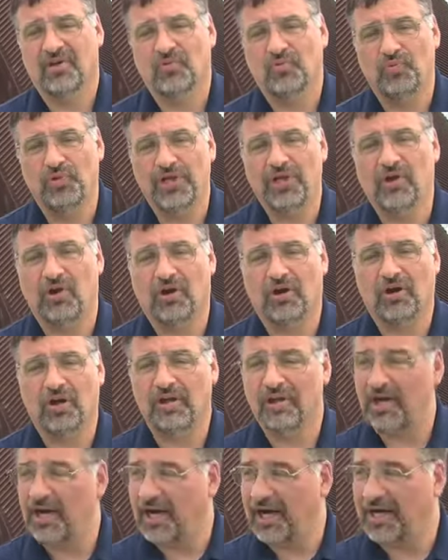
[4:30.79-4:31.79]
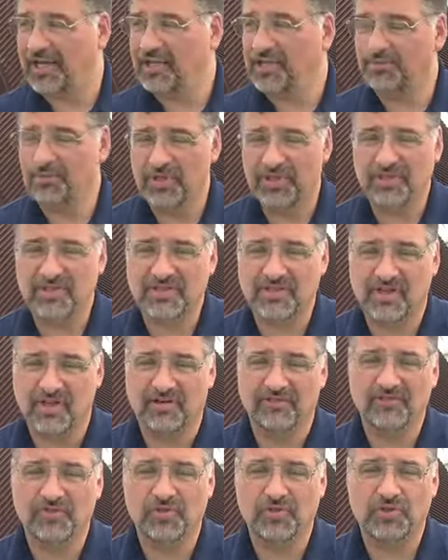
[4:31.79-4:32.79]
We are occupants
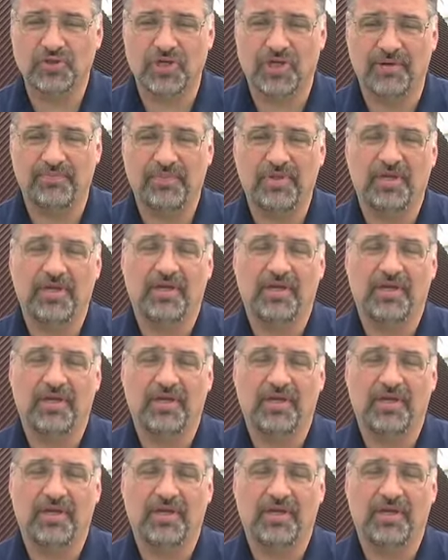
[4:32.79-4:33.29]
of the ship,